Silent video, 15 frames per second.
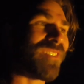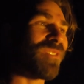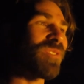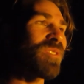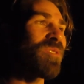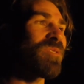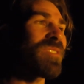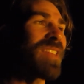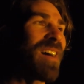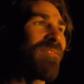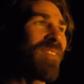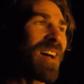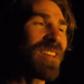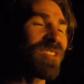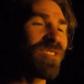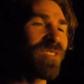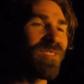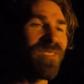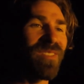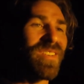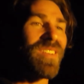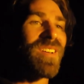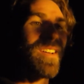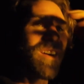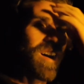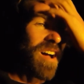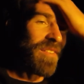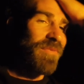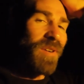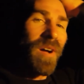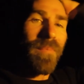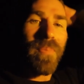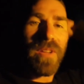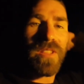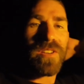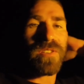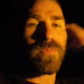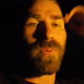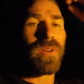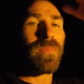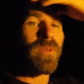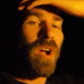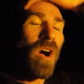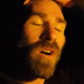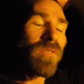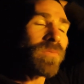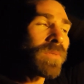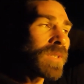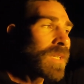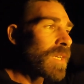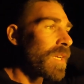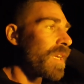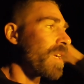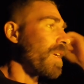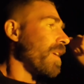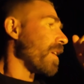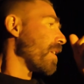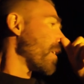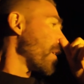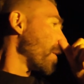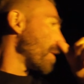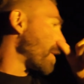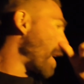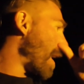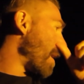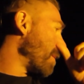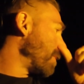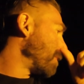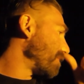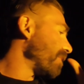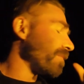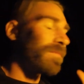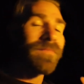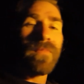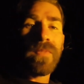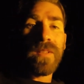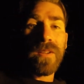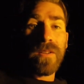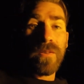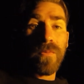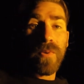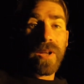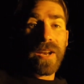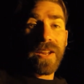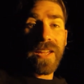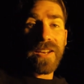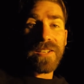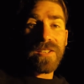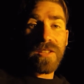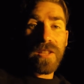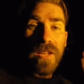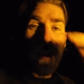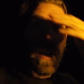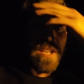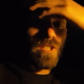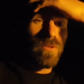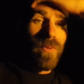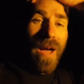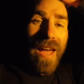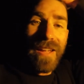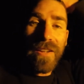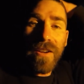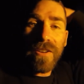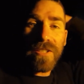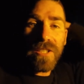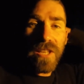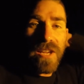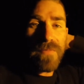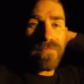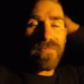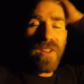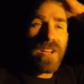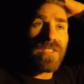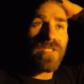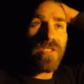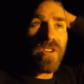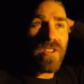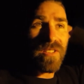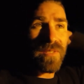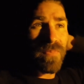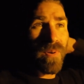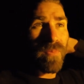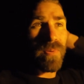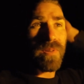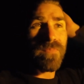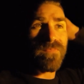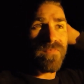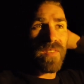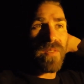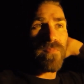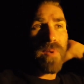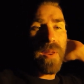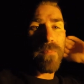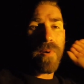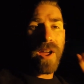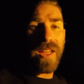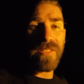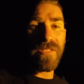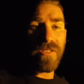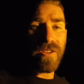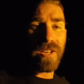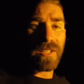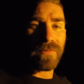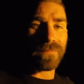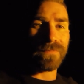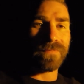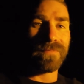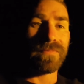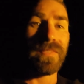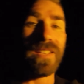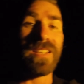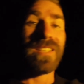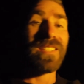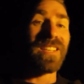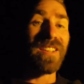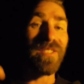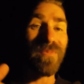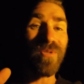it'll use that much overnight, being that it's pretty cold. So we're going to get into the swag and go to sleep nice and early, probably in bed by 8:30. See you in the